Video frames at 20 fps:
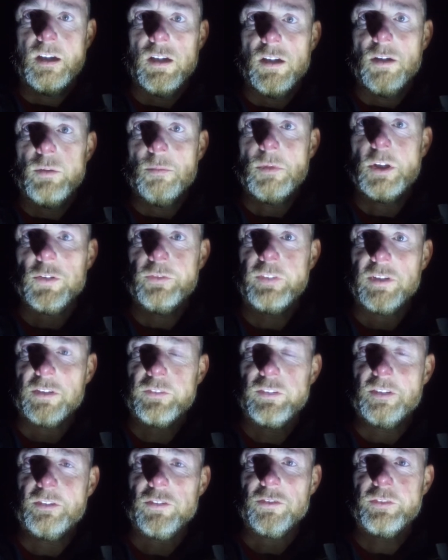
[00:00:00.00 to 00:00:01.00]
Mile
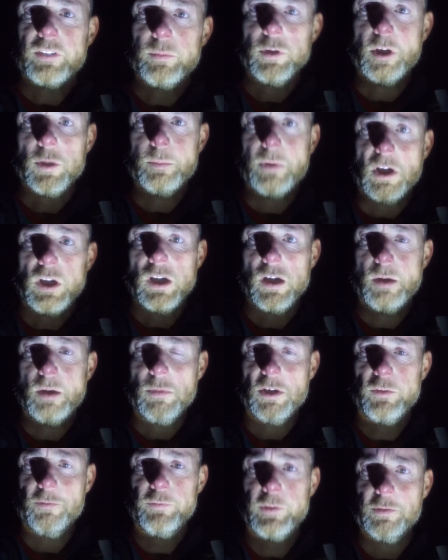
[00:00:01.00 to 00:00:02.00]
60 just come up.
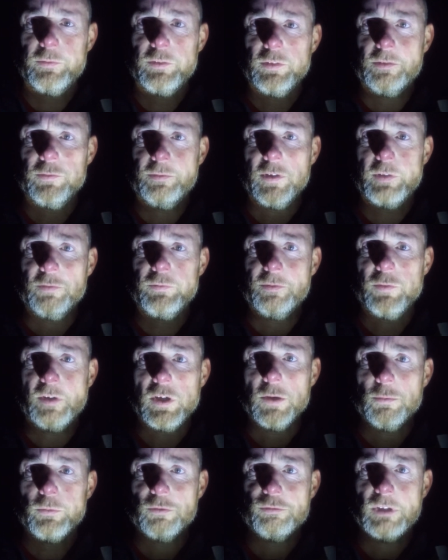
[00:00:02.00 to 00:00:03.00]
Mile 50 to
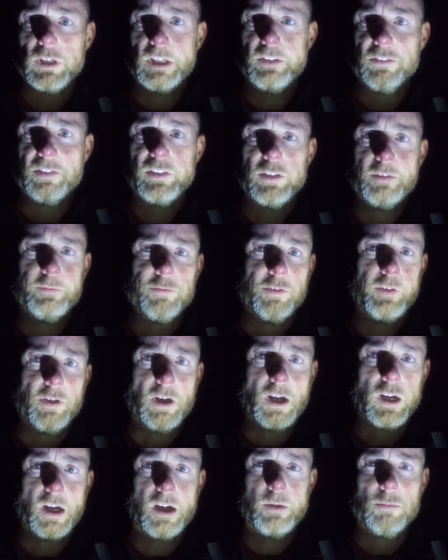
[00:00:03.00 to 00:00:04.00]
55 was really tough,
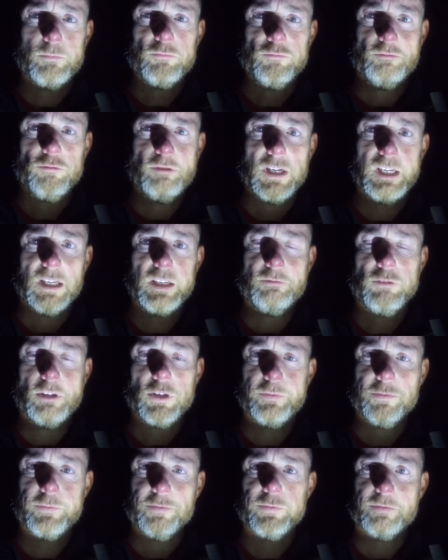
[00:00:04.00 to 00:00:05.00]
really
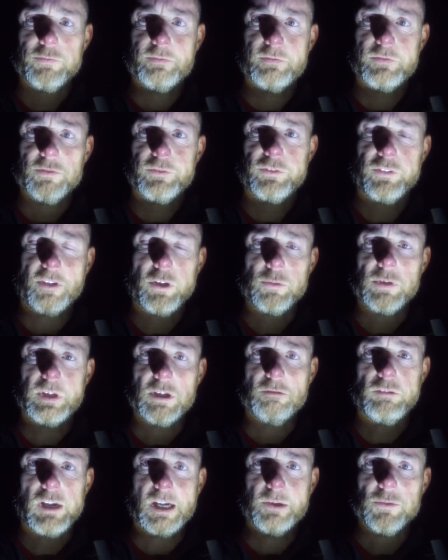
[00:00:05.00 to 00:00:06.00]
rough, stony
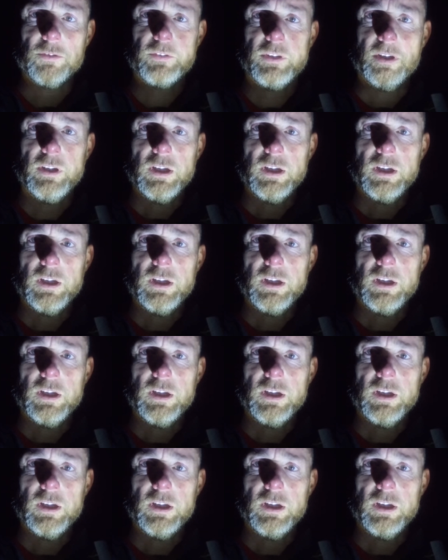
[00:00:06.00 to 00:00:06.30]
ground.